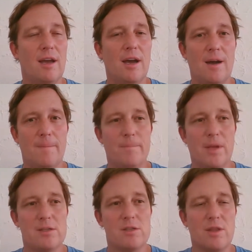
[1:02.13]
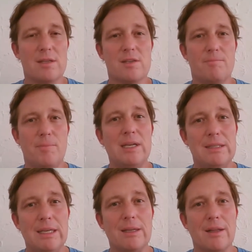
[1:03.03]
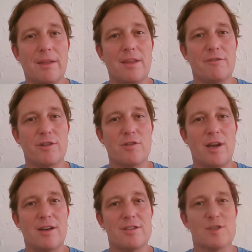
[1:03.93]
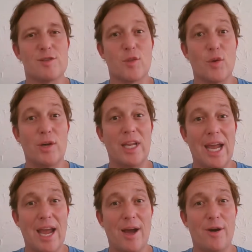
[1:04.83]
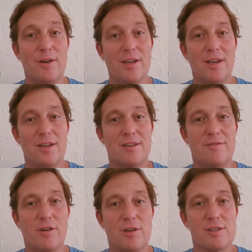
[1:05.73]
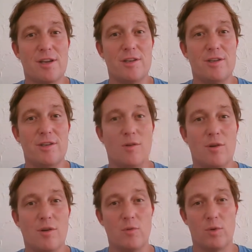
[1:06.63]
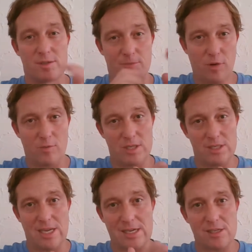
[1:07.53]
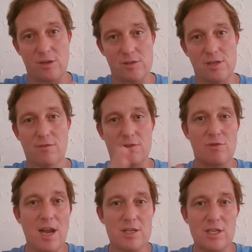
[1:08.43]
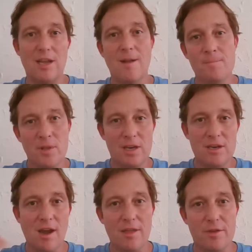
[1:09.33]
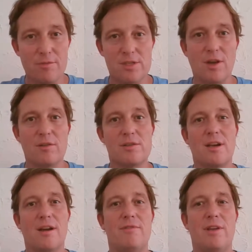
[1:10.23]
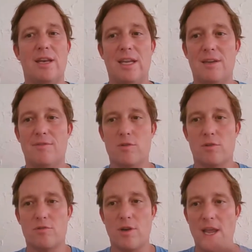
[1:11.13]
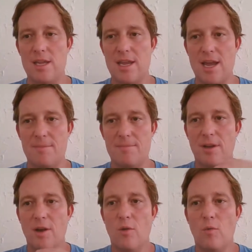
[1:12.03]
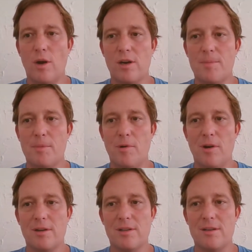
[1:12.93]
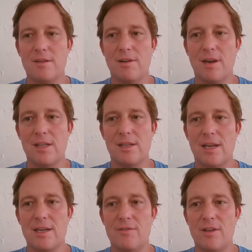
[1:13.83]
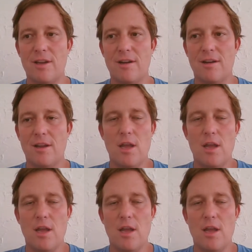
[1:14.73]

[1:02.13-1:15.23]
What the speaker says: And so that's a big deal, I think, for traders, is learning how to focus on what's important, which is the execution of your strategy and not the results of any individual trade. Hey, Yam, welcome aboard. Glad to have you here.